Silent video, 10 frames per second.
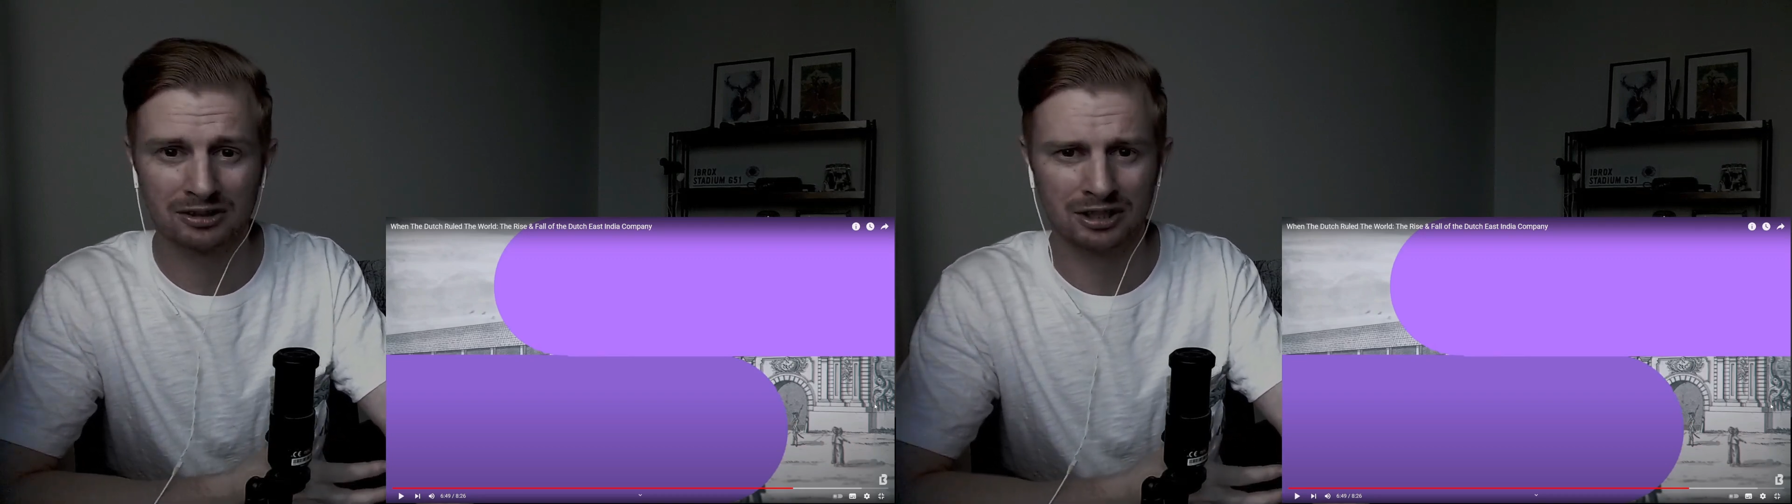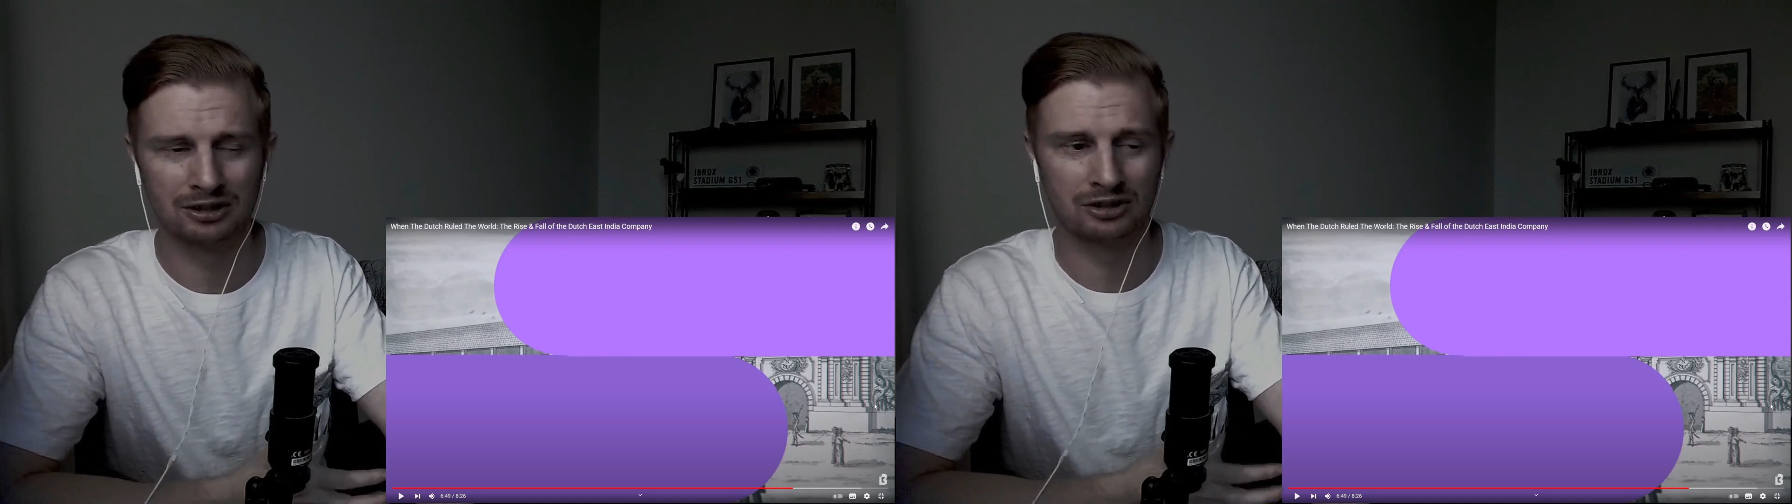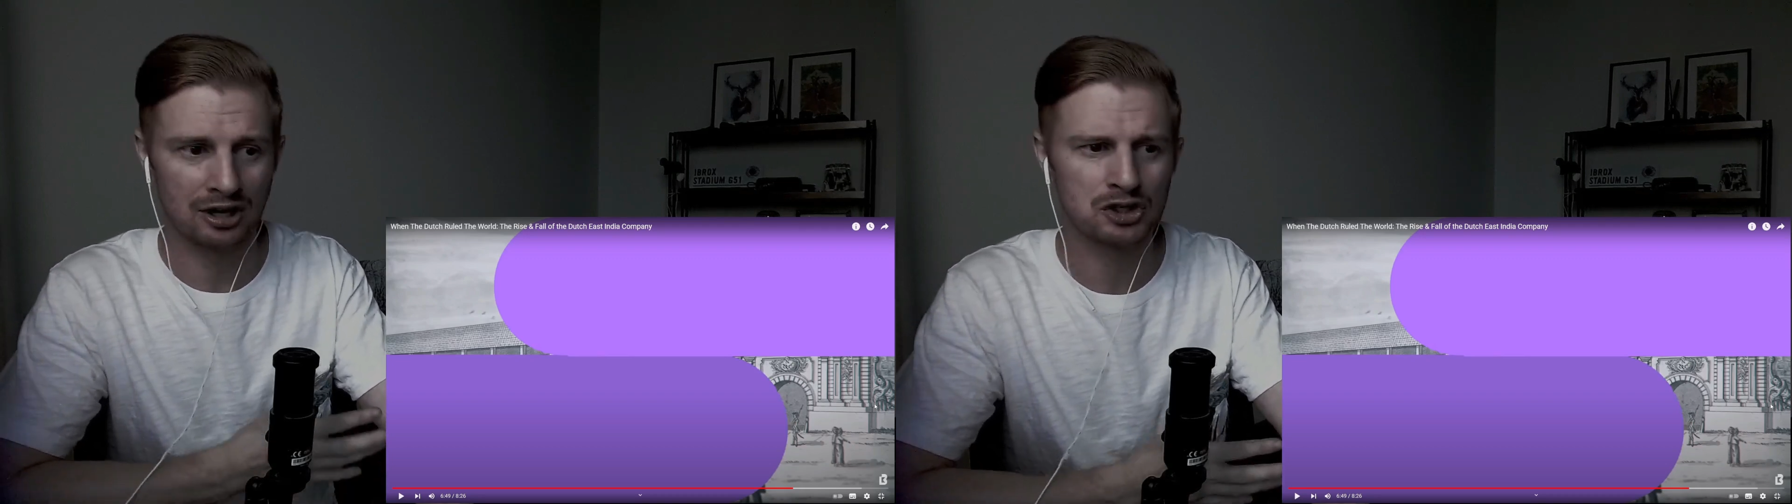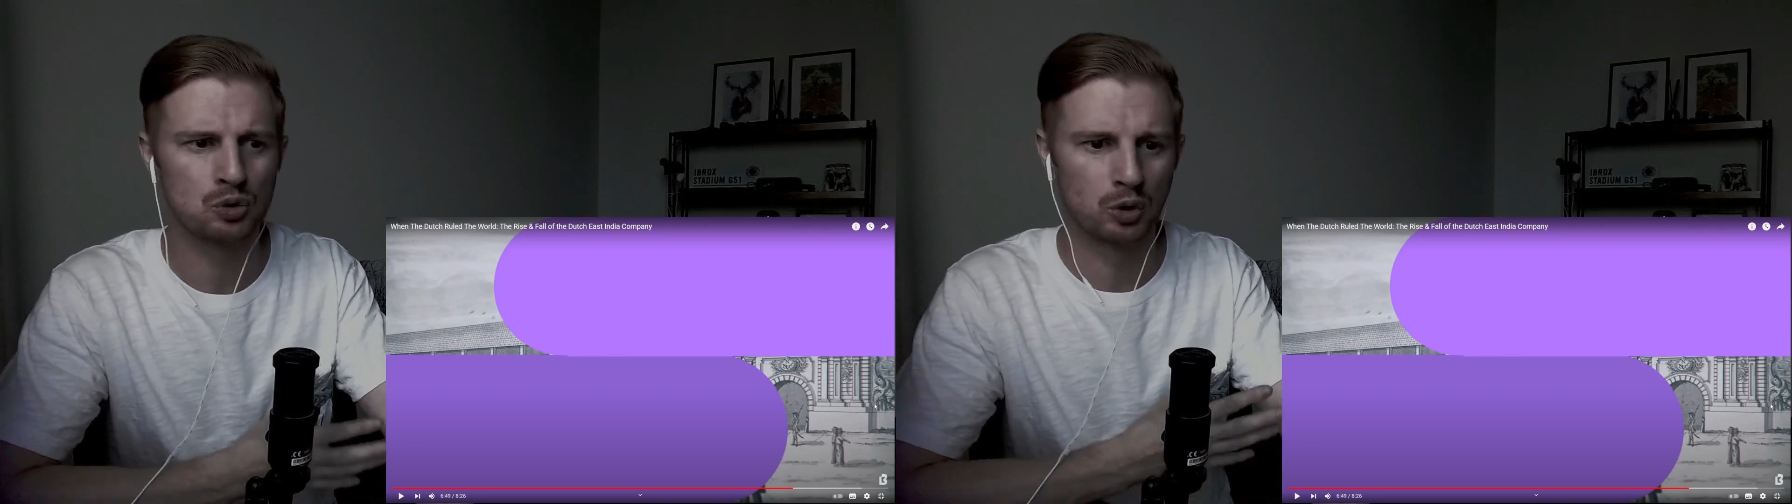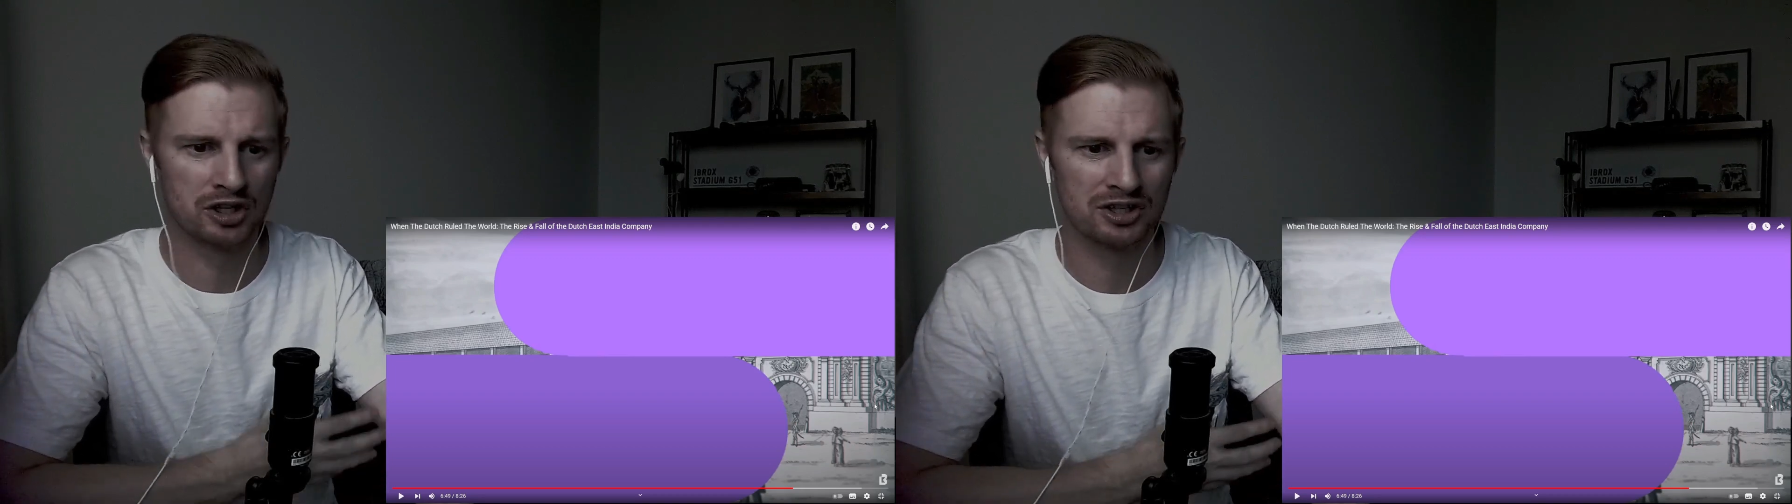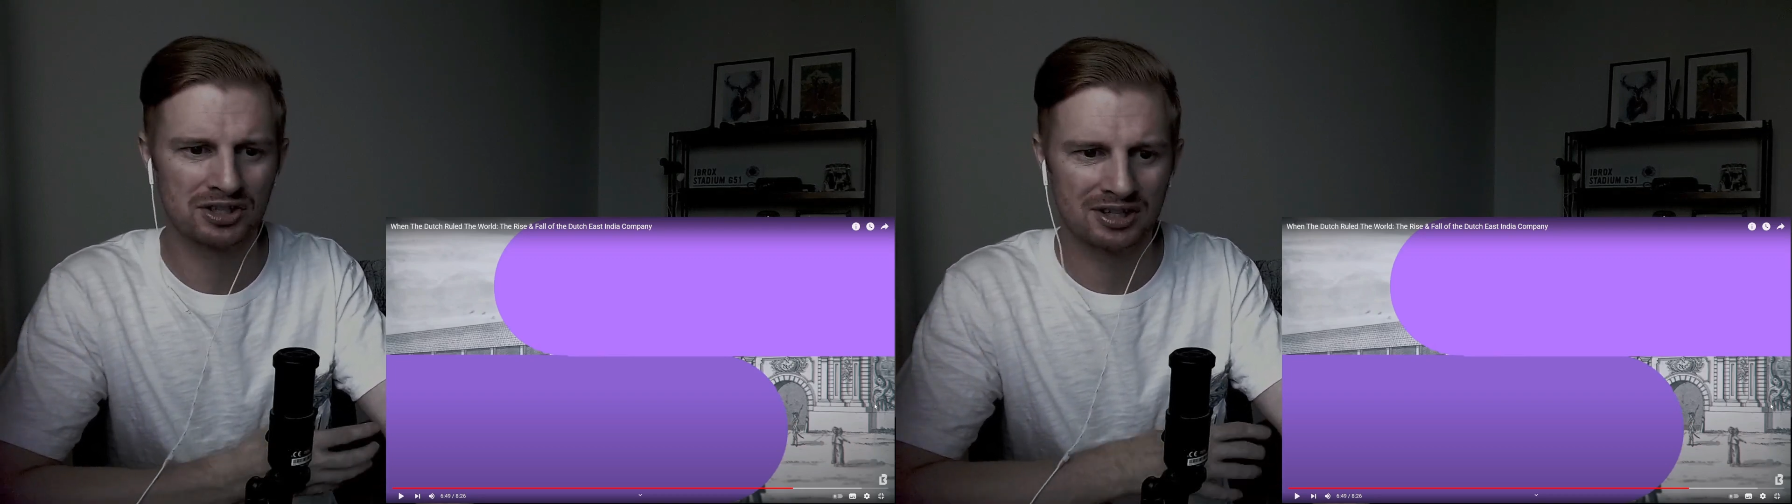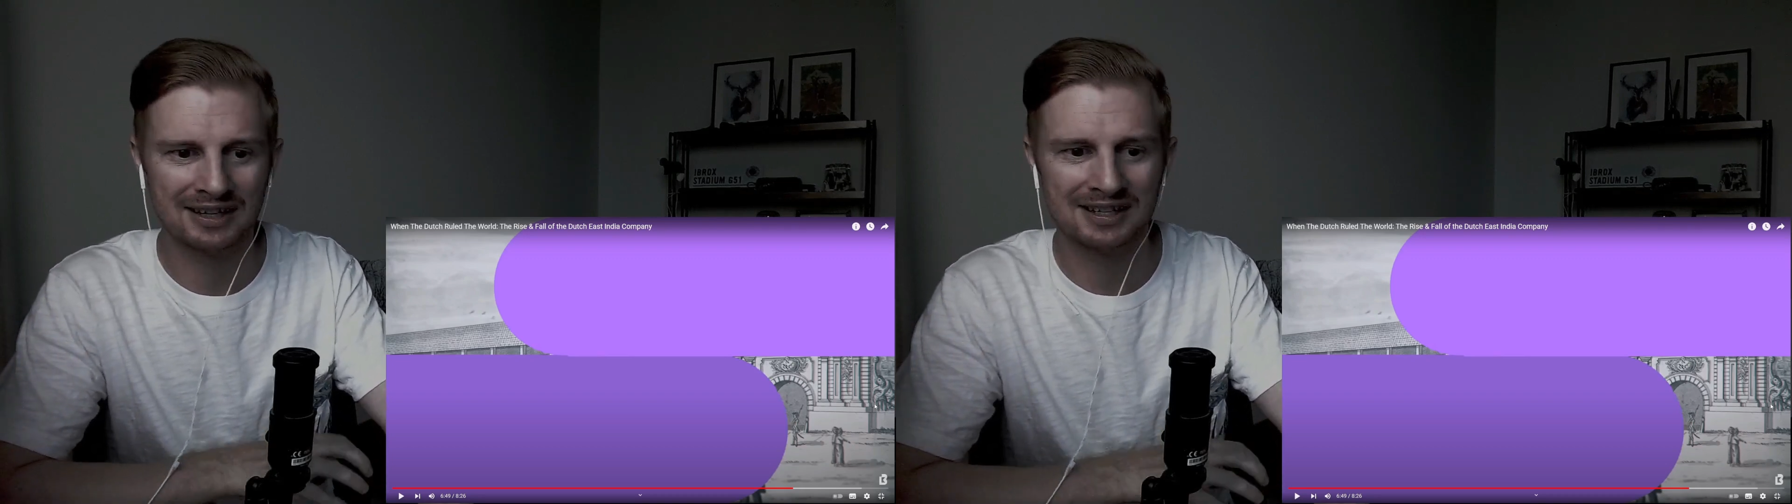to Dutch words that they